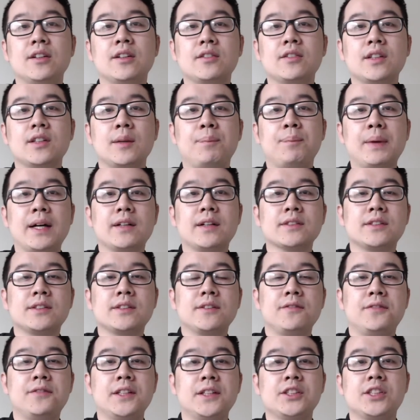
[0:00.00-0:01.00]
about
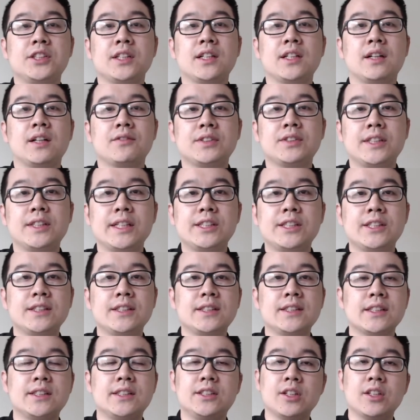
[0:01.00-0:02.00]
finishing conversations
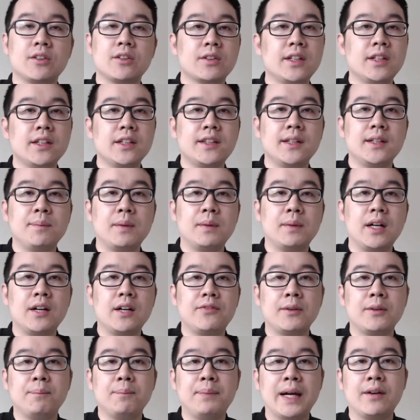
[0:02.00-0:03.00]
is don't cut them off
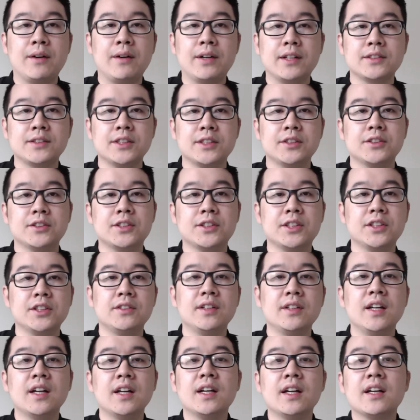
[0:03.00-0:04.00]
and bow out too
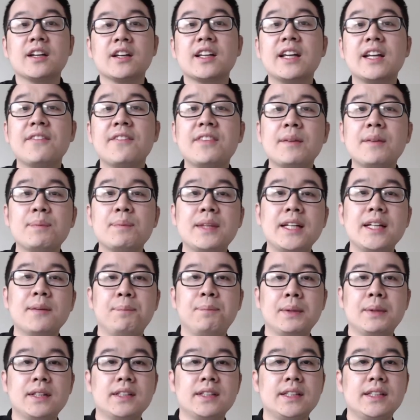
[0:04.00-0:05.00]
soon. Give them the
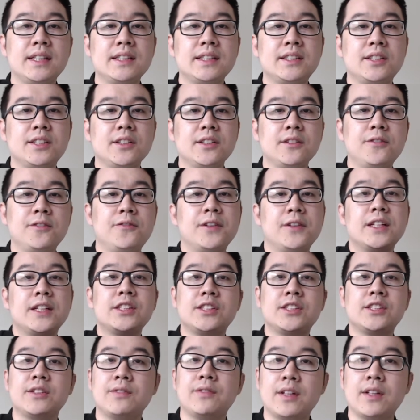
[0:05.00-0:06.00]
ability to finish
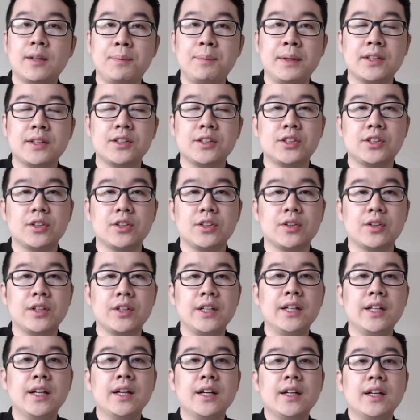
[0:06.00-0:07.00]
developing their
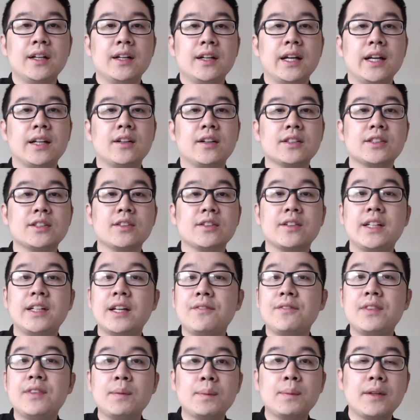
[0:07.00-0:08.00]
story and also
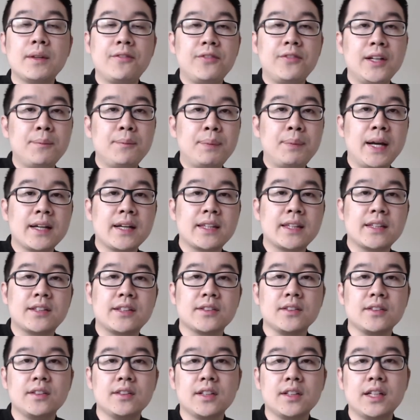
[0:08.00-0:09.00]
give them the feedback that
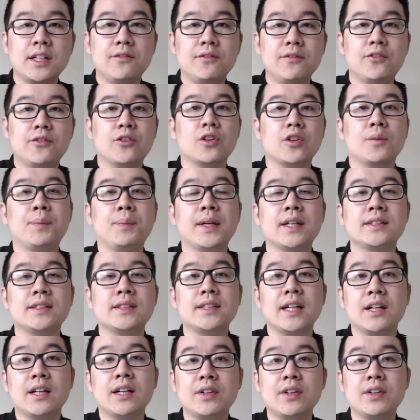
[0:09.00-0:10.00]
they're looking for because
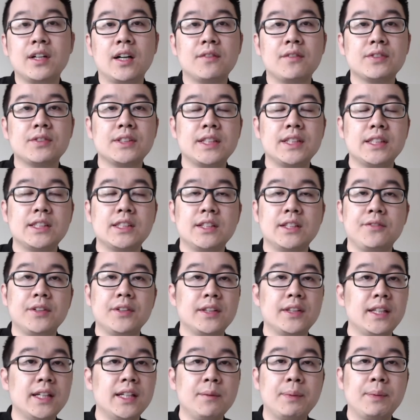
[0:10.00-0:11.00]
every conversation, if you
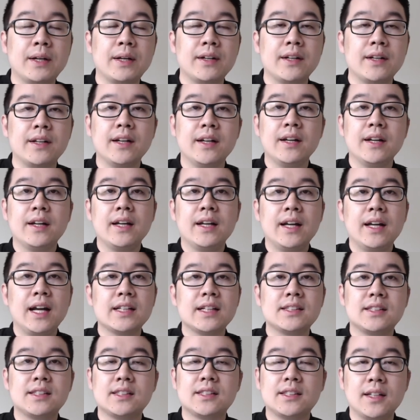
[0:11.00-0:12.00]
think about it,
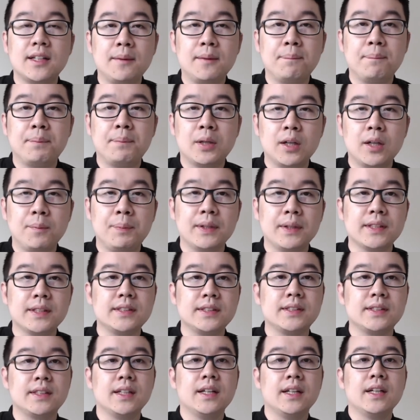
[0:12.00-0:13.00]
has some
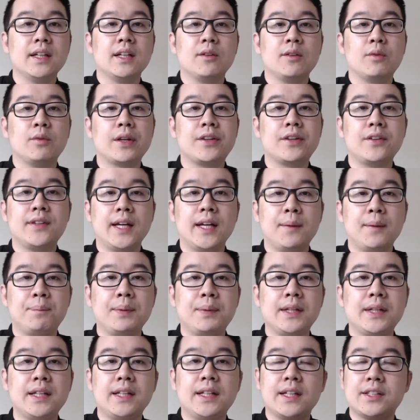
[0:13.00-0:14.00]
purpose, whether that
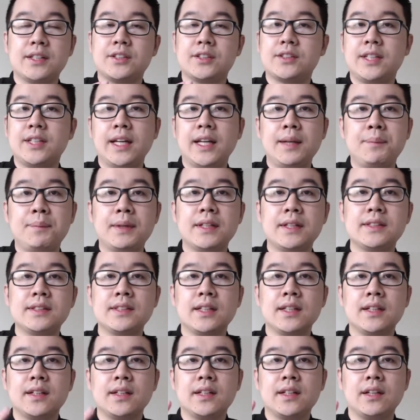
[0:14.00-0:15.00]
be entertainment,
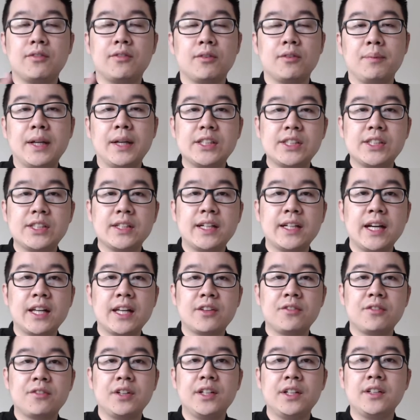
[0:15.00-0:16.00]
information
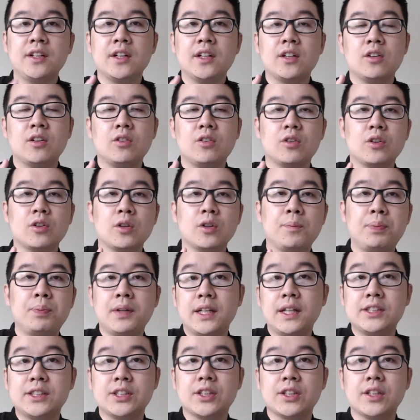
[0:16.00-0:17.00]
gathering, or
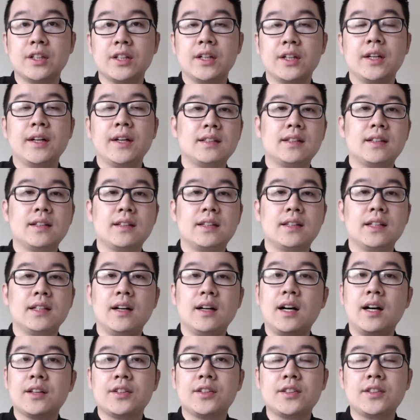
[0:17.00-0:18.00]
pleasure. The
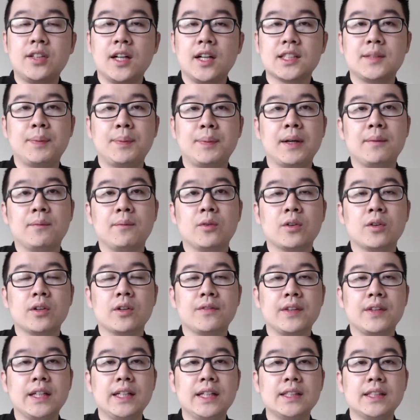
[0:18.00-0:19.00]
author talks about more
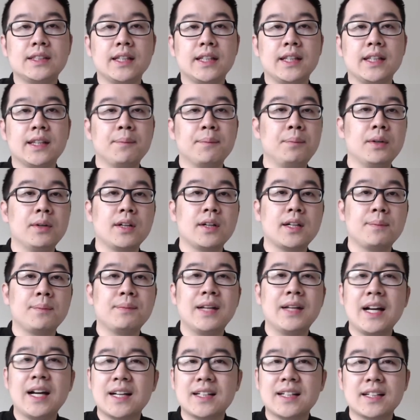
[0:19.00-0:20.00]
of these in the book. I'm
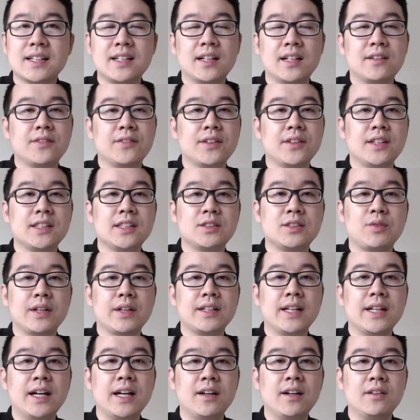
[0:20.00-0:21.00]
not going to cover this right
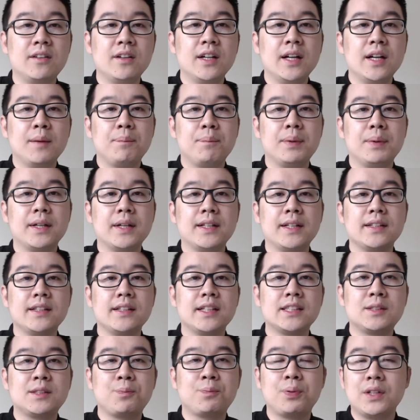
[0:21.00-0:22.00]
now, but
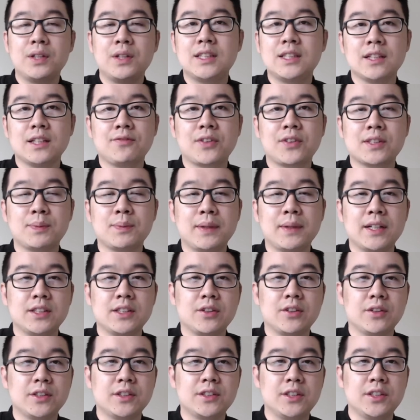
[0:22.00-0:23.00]
it's pretty self
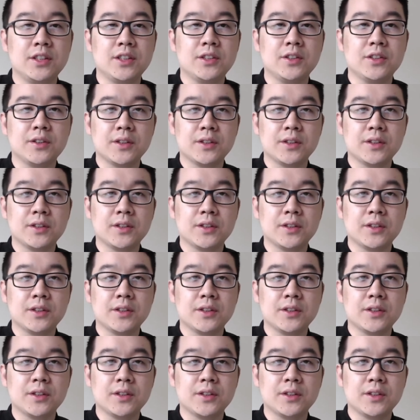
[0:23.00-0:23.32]
explanatory too.